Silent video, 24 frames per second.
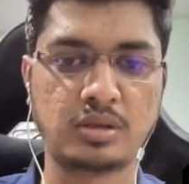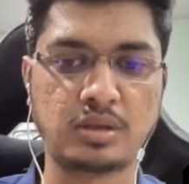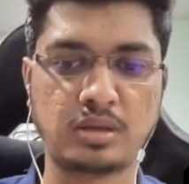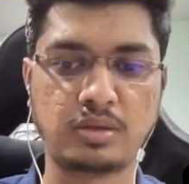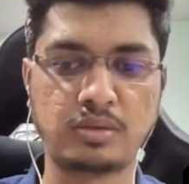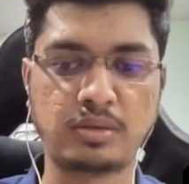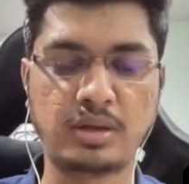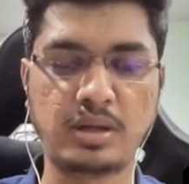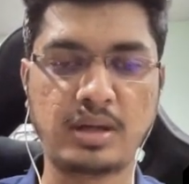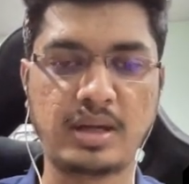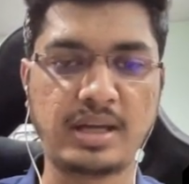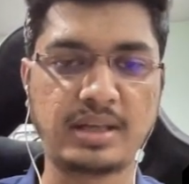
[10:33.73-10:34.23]

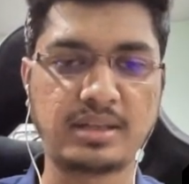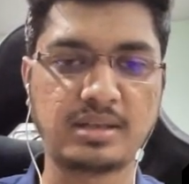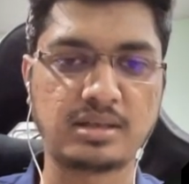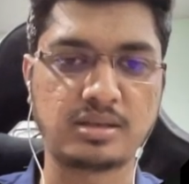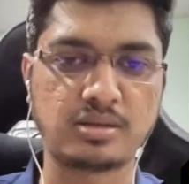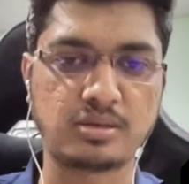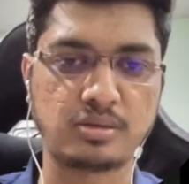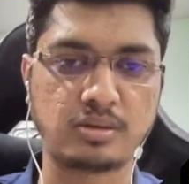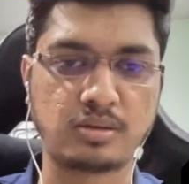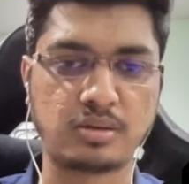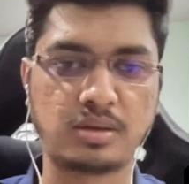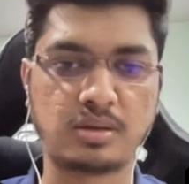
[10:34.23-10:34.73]
our
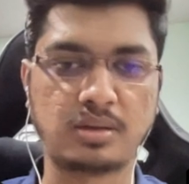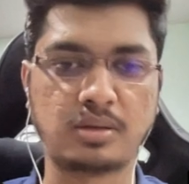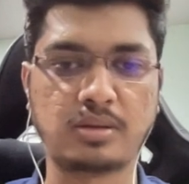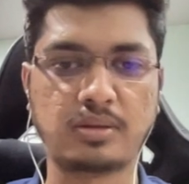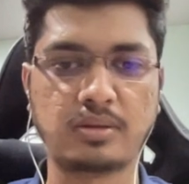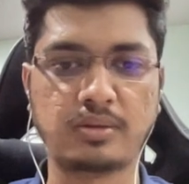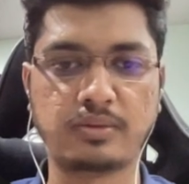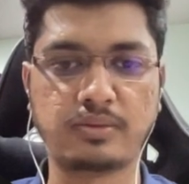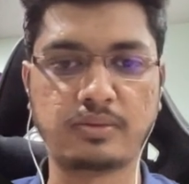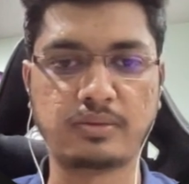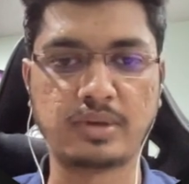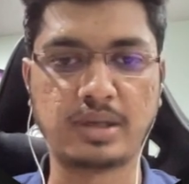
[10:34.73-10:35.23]
access token
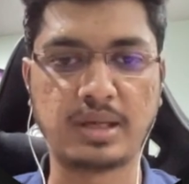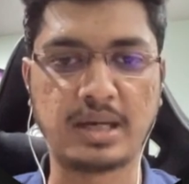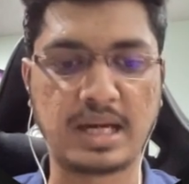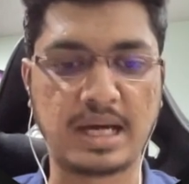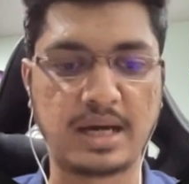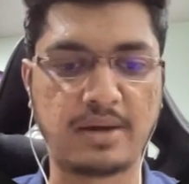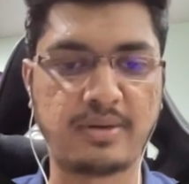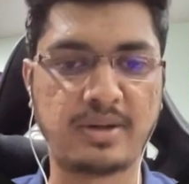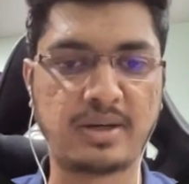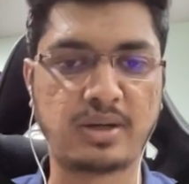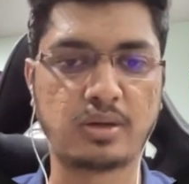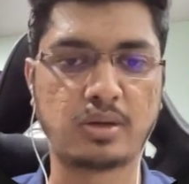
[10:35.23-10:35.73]
if we
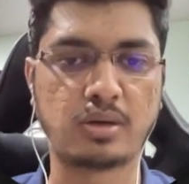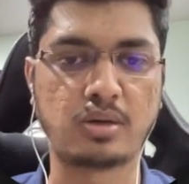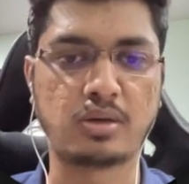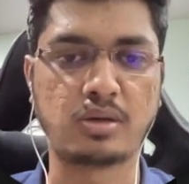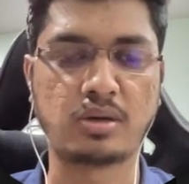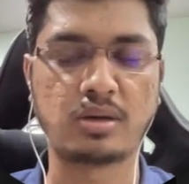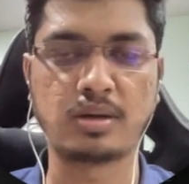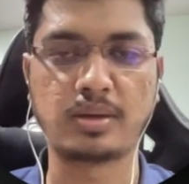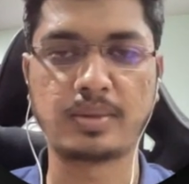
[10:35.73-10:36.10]
have it or not.